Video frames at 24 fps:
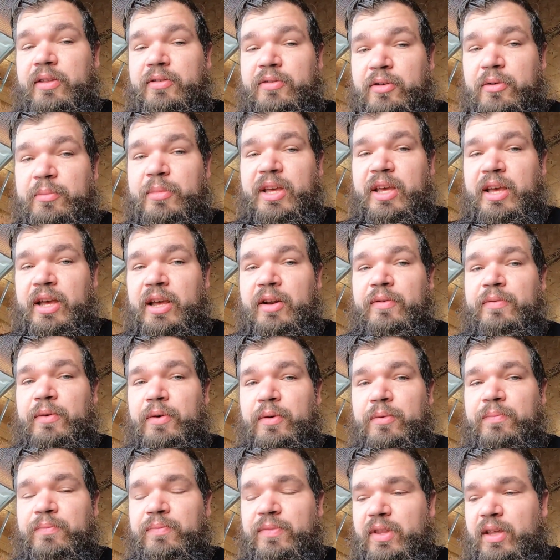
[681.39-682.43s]
going to be a
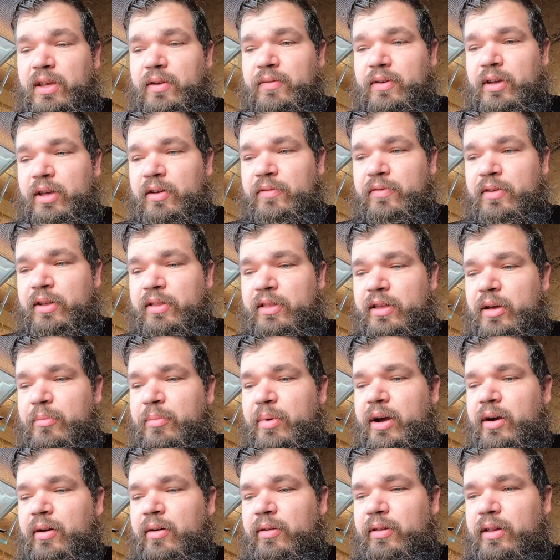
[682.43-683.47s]
handful, even at that
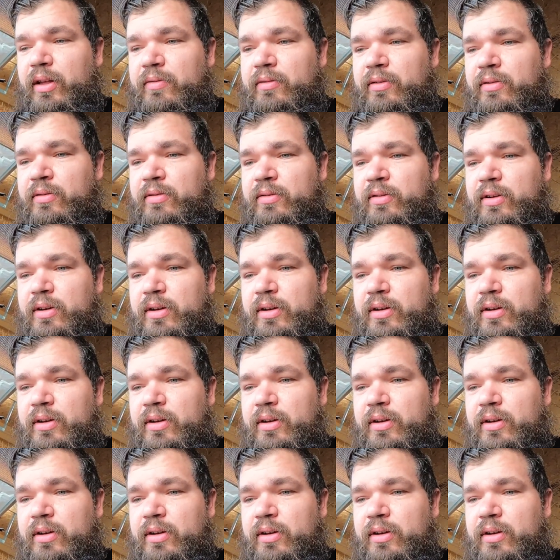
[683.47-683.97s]
power level.